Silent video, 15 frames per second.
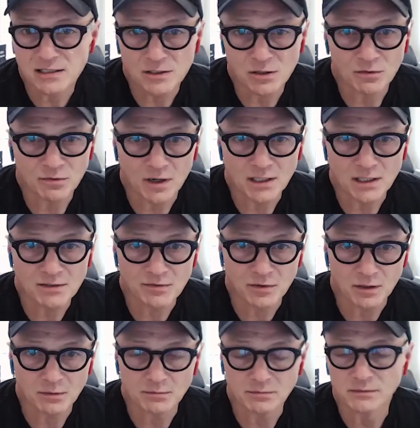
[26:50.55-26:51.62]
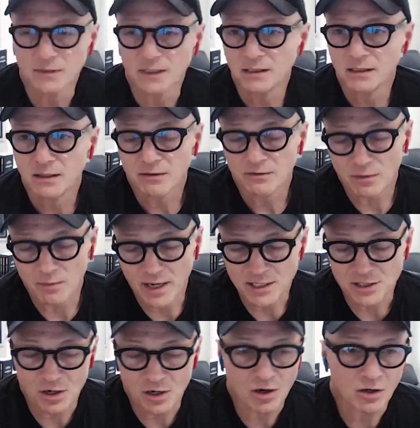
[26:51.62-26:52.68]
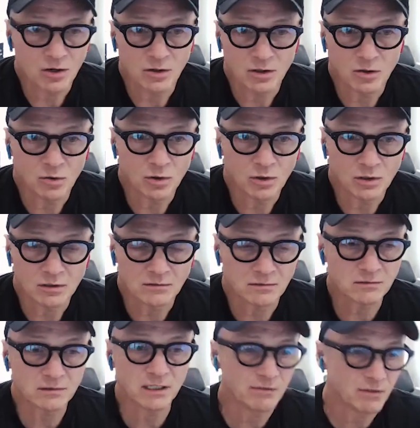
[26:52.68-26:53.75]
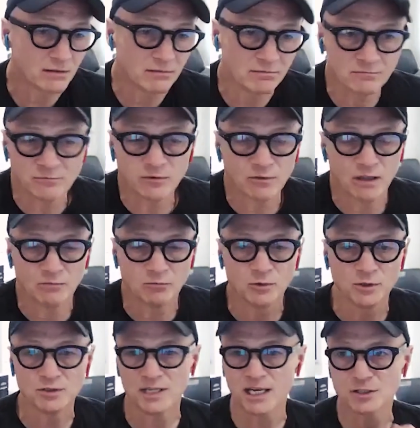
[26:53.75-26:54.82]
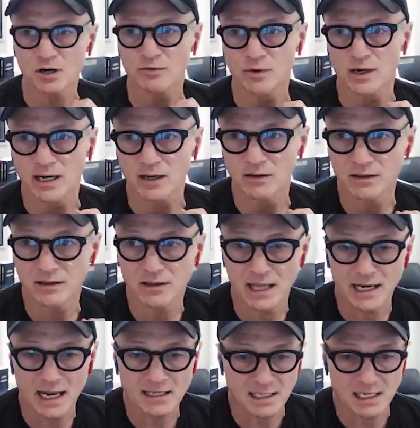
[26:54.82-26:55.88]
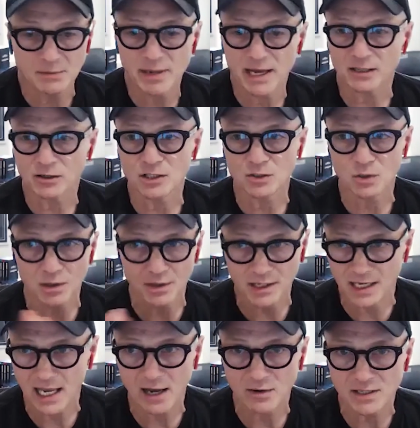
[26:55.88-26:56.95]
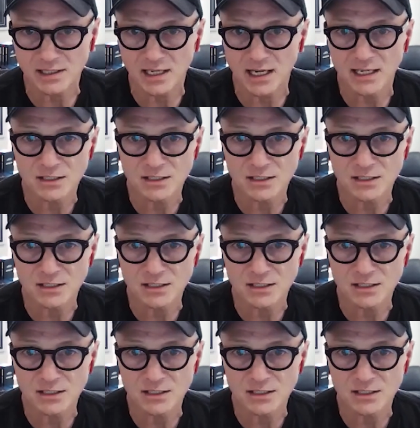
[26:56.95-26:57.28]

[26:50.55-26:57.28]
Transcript: So for us from HR or even, we'll use HR for right now, that has an impact also on the accounting side.